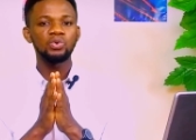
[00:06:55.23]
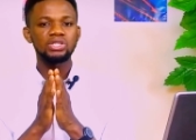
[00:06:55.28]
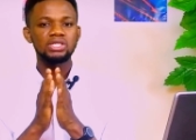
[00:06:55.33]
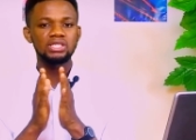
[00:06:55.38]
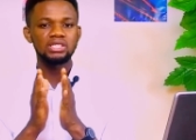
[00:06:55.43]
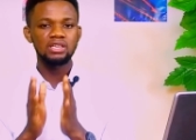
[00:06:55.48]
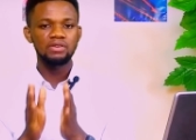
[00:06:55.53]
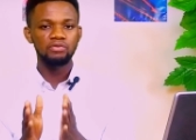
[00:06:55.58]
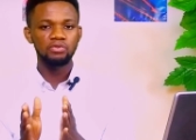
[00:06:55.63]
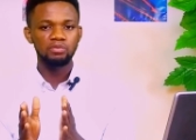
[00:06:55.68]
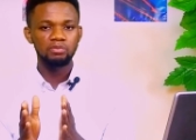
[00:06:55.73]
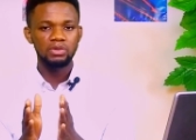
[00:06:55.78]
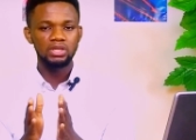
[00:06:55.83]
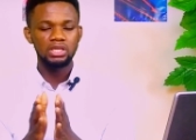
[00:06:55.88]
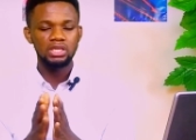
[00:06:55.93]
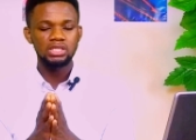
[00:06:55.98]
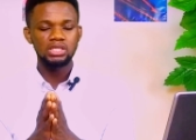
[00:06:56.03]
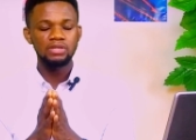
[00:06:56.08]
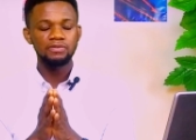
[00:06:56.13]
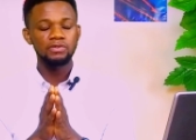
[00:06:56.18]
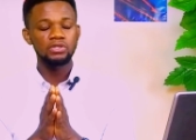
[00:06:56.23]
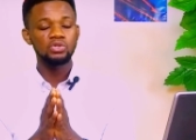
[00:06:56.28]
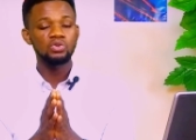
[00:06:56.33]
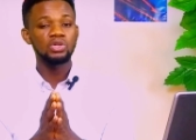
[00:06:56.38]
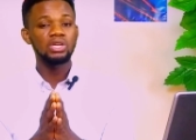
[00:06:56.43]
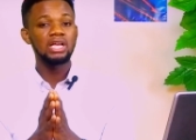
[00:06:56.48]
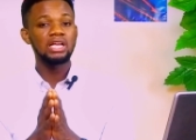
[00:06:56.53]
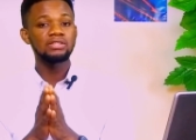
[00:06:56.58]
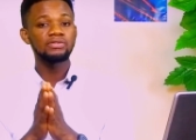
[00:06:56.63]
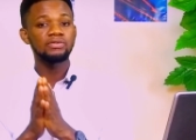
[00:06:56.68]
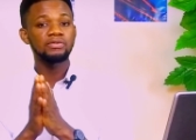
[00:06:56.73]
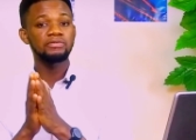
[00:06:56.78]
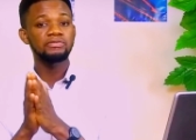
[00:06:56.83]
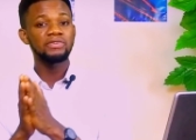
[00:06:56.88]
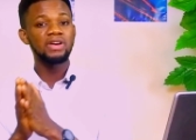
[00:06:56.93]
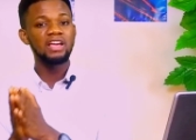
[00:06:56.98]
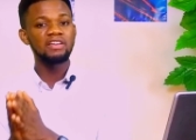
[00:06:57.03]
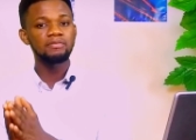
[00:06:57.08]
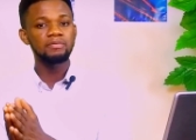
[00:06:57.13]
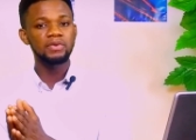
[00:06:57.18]
with 7 minutes. If it will last for
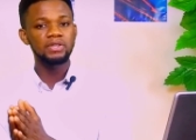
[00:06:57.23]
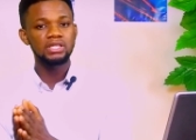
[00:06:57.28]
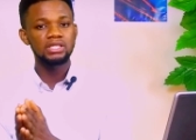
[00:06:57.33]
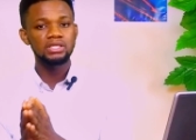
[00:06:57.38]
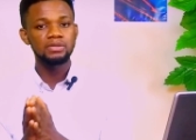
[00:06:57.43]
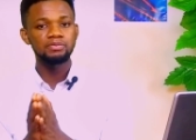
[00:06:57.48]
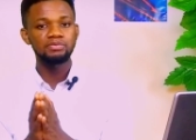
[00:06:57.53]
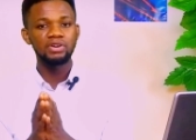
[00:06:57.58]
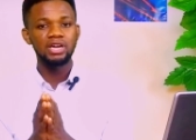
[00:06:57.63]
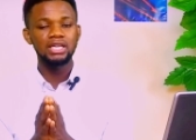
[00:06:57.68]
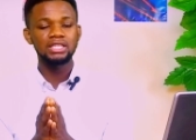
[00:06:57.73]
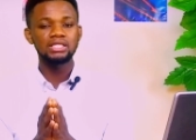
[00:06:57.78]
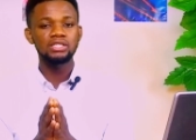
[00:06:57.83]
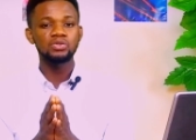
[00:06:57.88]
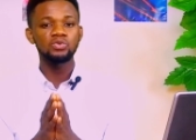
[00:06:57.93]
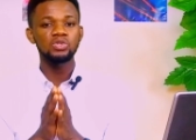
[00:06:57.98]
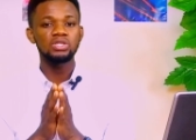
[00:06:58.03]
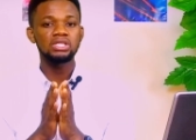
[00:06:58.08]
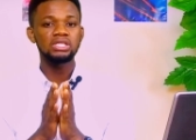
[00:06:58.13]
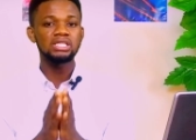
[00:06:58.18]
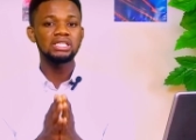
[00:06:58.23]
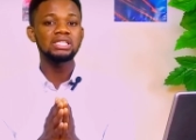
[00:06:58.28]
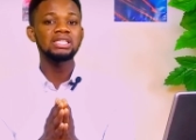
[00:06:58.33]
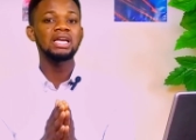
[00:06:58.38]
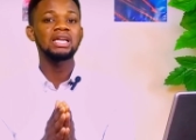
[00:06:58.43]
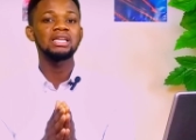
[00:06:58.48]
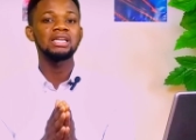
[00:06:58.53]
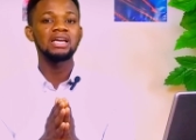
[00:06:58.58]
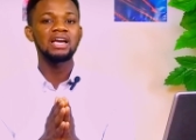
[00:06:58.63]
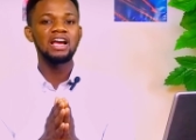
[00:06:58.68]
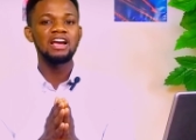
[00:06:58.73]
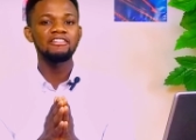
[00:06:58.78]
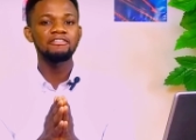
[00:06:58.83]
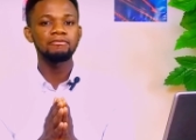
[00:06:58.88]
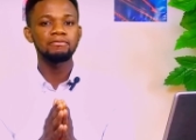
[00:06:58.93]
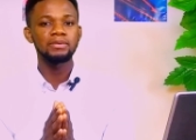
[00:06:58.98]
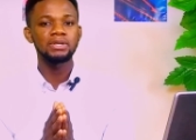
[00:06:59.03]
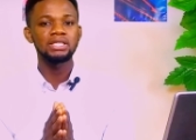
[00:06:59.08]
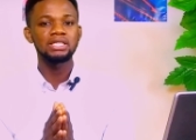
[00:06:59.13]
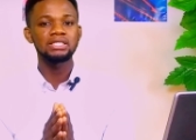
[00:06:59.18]
5 minutes, practice with
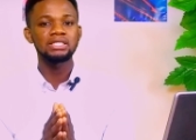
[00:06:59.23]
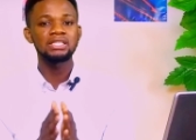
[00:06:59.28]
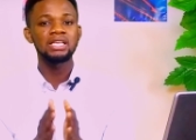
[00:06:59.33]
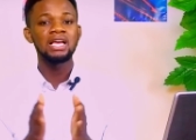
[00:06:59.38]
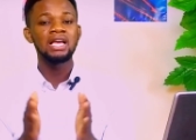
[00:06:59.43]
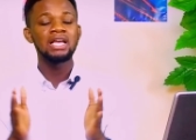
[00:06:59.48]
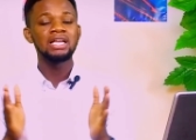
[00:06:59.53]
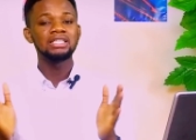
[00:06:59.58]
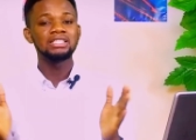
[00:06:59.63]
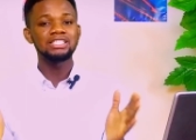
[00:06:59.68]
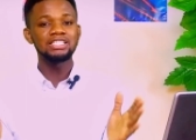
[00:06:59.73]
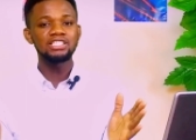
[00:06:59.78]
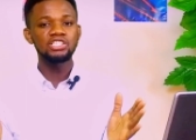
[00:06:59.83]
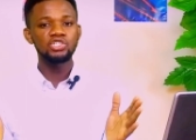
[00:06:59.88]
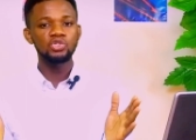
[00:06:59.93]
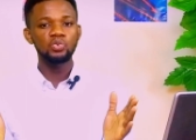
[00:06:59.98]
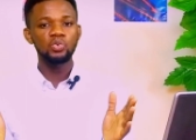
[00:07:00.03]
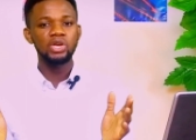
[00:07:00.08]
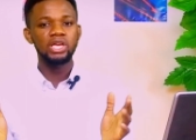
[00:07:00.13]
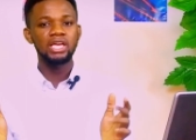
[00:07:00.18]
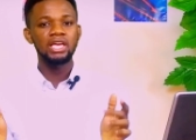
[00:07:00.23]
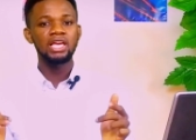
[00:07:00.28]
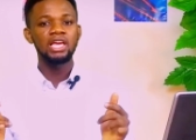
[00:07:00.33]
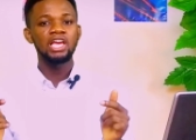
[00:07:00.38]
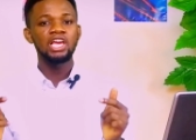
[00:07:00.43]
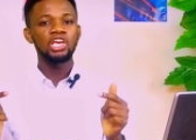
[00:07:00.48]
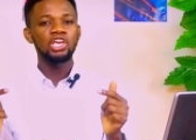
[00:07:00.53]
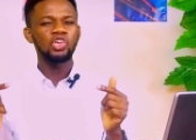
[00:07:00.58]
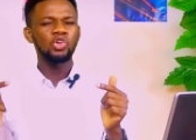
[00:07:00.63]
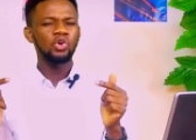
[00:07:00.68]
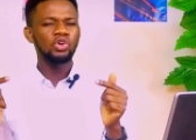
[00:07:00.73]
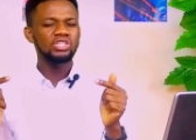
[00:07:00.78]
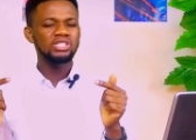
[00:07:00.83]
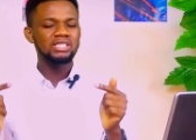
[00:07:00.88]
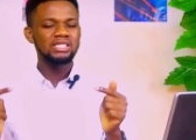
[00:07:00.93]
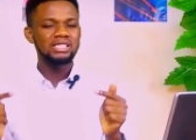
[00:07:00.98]
3.5 minutes. This way, you're